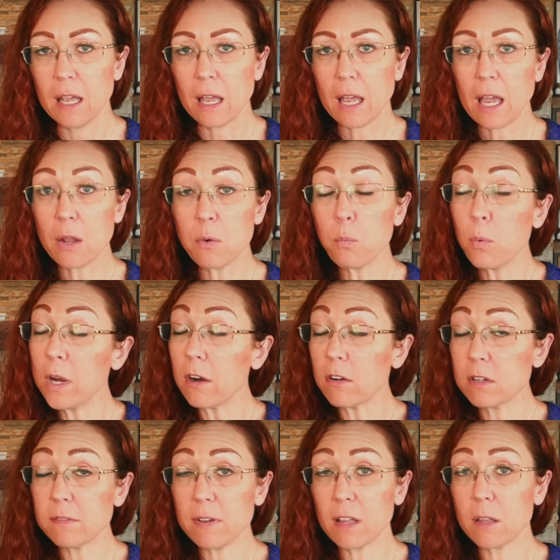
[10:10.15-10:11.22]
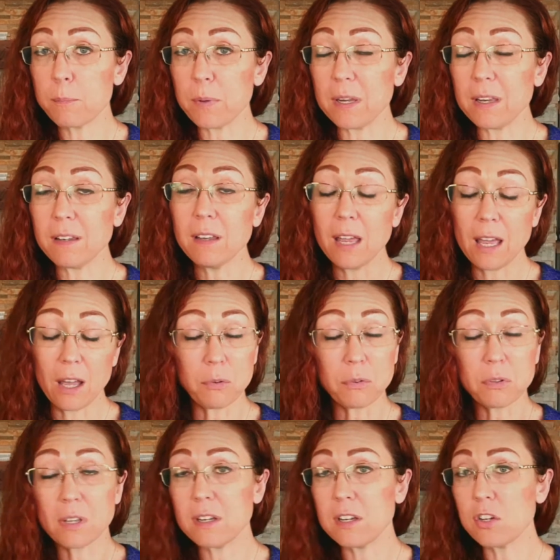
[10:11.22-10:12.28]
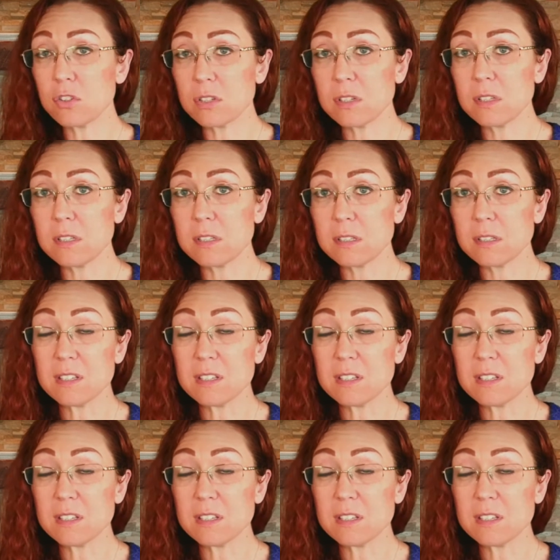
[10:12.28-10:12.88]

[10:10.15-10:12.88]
and we are developing health conditions,